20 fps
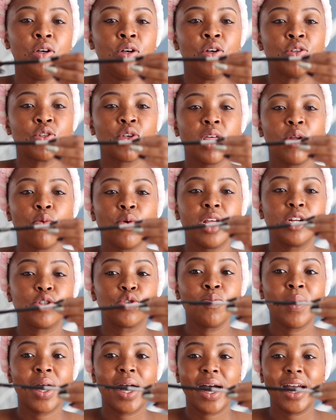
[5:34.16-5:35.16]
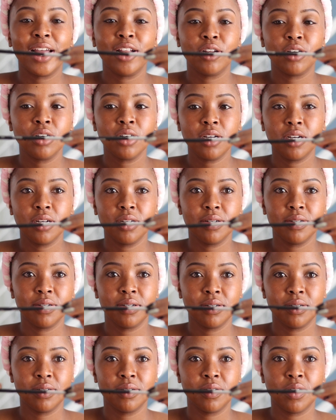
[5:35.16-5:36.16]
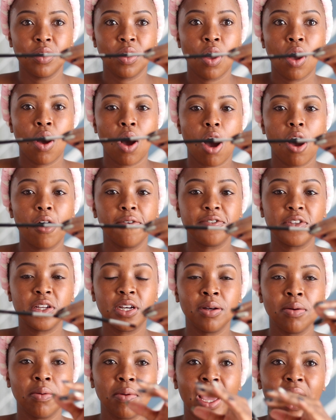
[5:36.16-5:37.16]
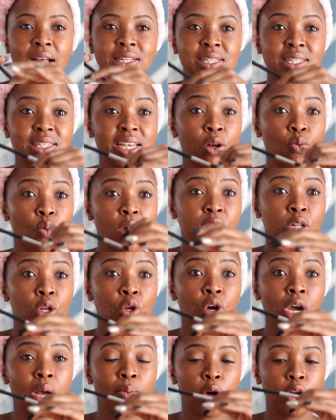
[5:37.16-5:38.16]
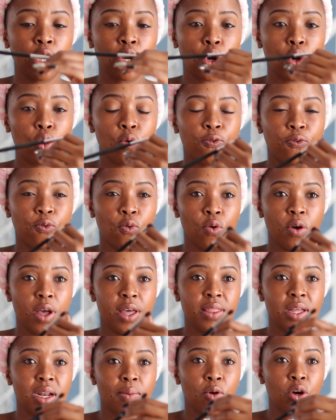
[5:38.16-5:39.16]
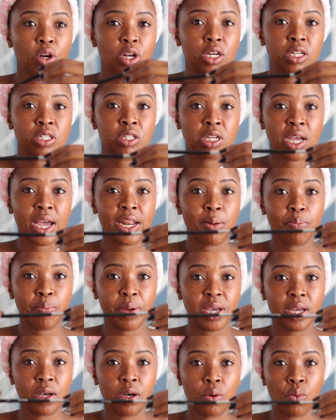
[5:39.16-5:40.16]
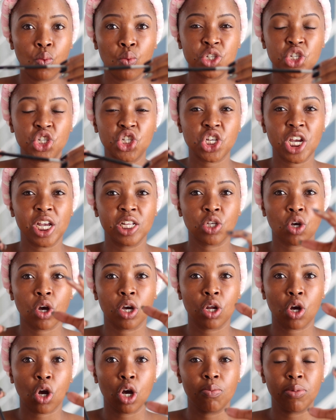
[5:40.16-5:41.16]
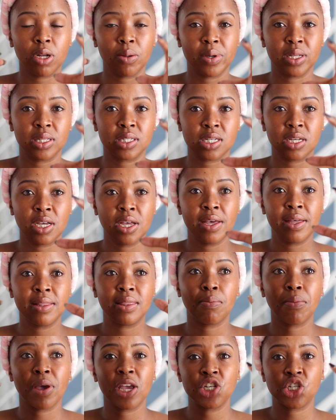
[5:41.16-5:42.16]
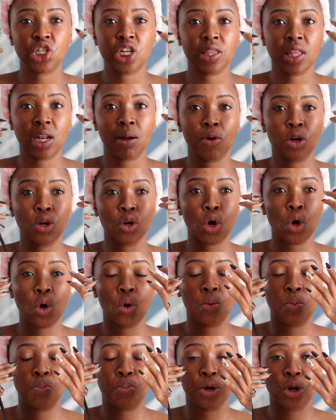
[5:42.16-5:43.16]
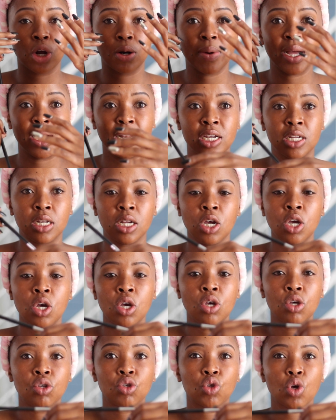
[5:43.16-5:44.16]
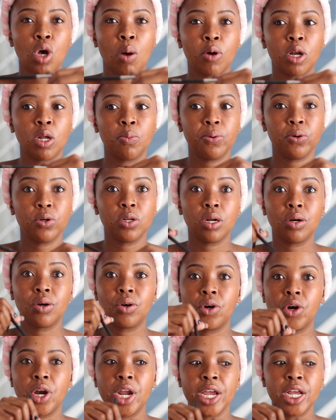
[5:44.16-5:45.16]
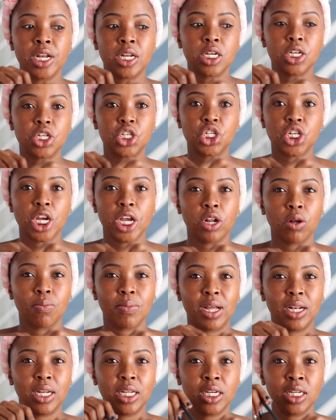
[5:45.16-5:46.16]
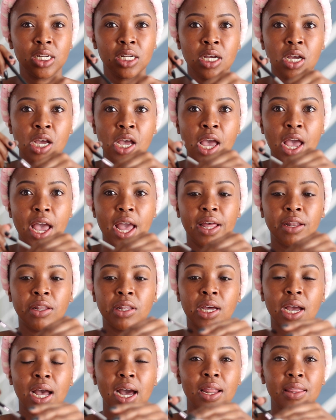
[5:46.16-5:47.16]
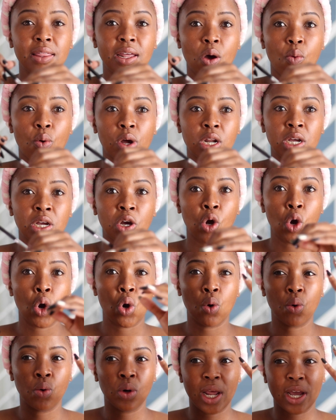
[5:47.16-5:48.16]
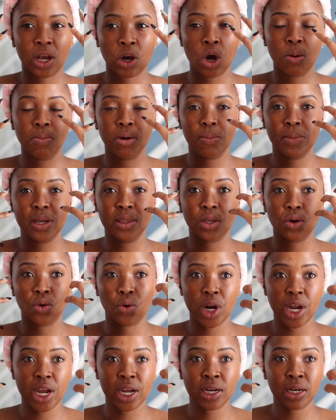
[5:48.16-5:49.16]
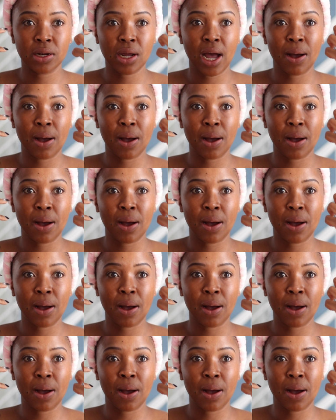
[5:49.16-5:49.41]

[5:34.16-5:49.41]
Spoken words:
So then when I do my eye look, after, like, I decide what look I'm gonna go for, and then I'm gonna kind of pick which shades are gonna complement the main shade that I'm gonna go put on my lid. So I'm gonna put a red shade on my lid, and the color that I wanna go like complement the red,